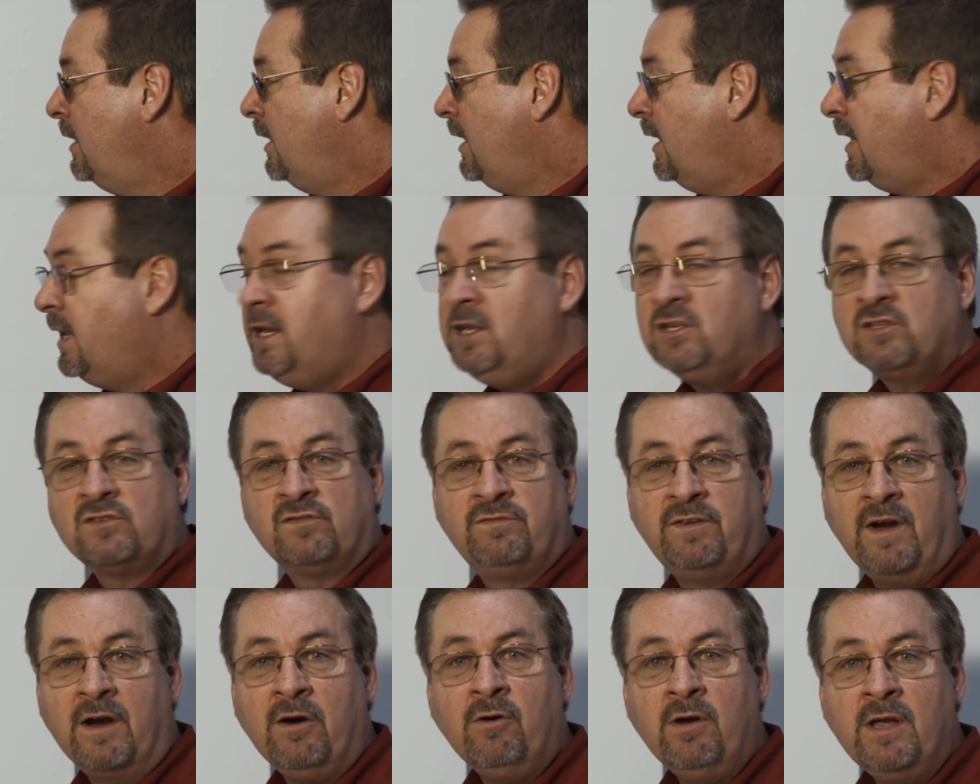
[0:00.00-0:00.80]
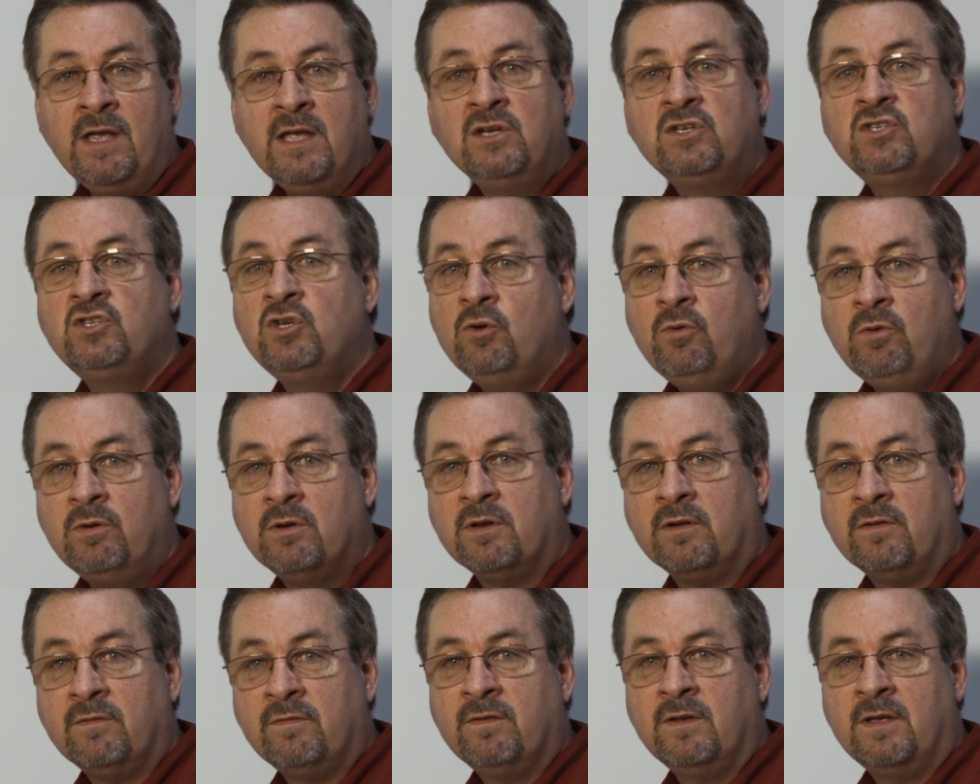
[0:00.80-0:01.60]
It is very
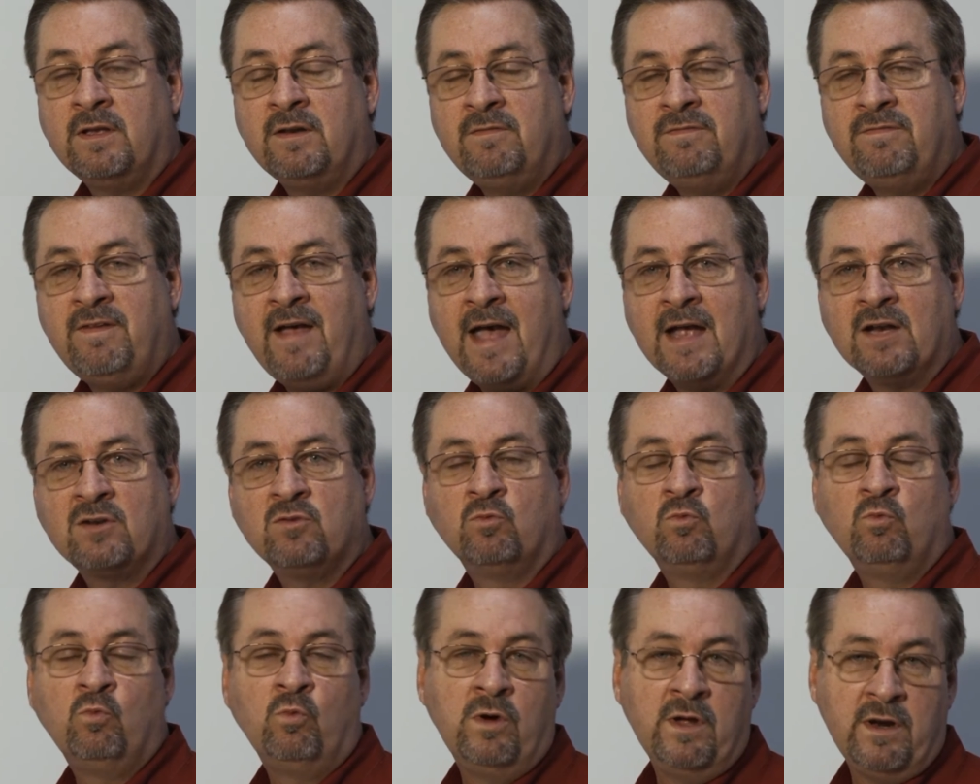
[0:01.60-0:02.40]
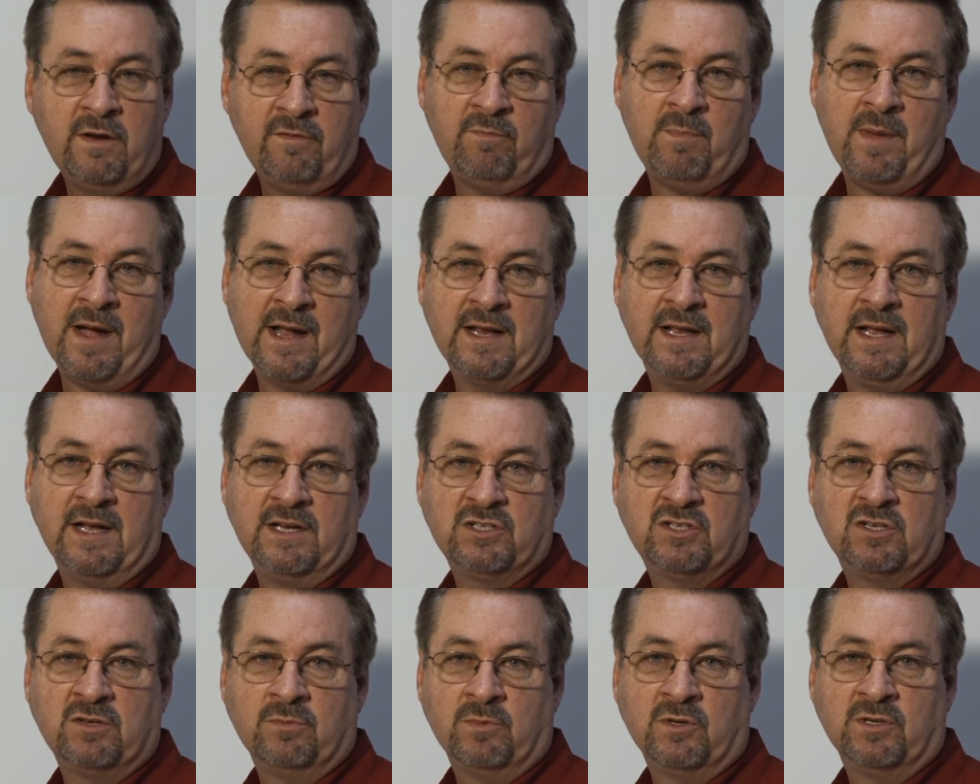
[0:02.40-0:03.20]
intuitive. In fact, one of my
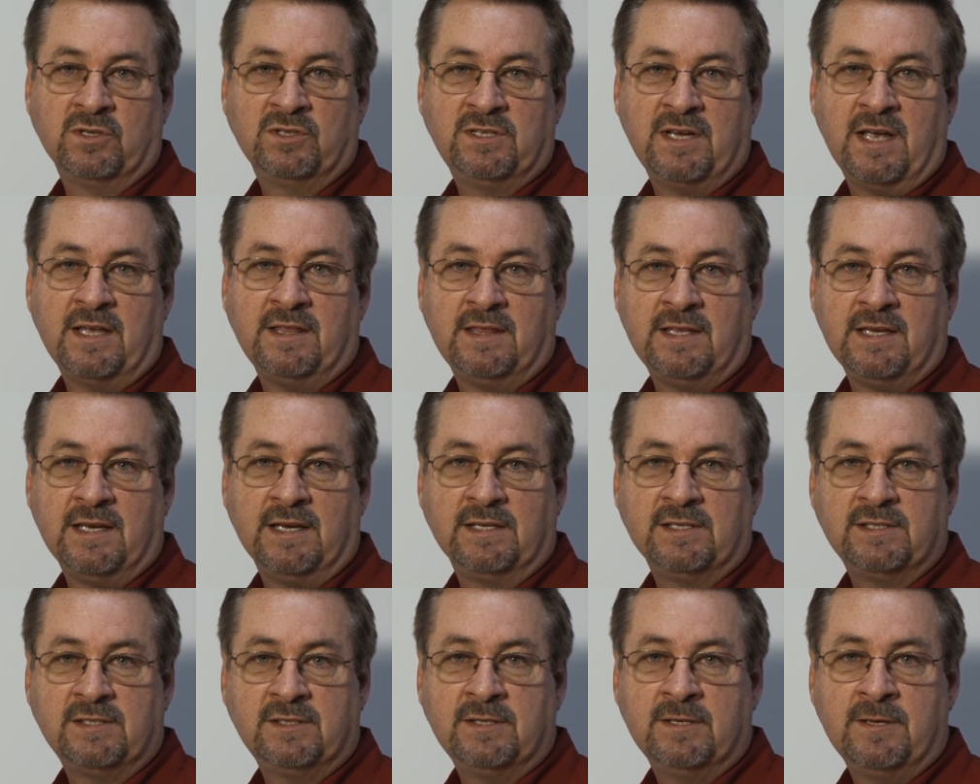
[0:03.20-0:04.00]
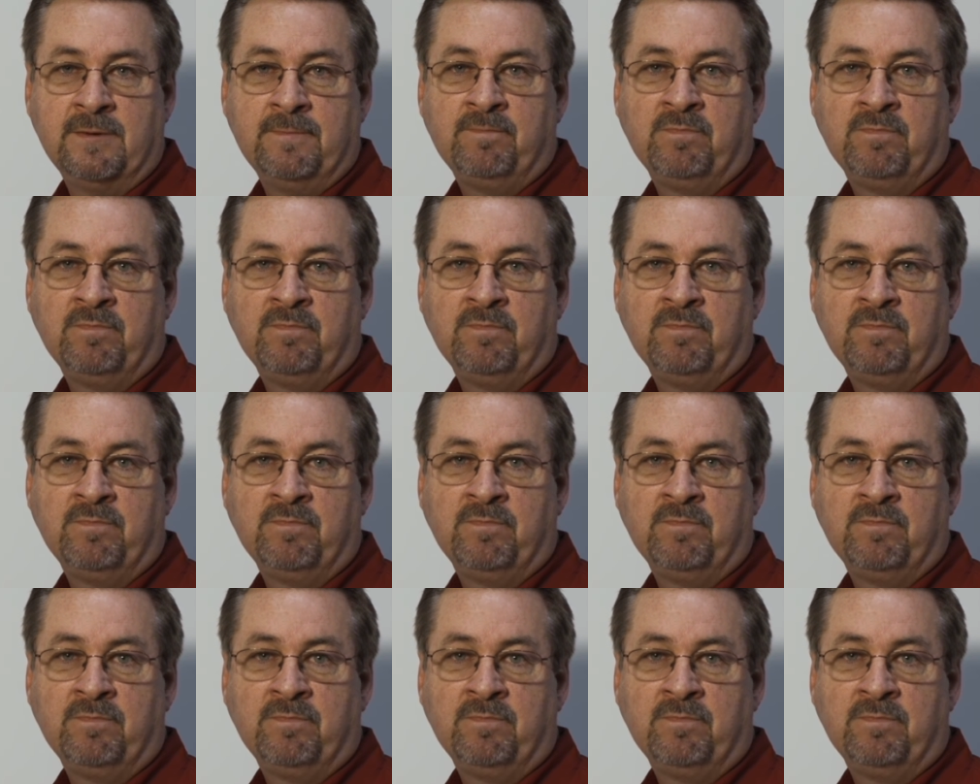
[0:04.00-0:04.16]
customers said this.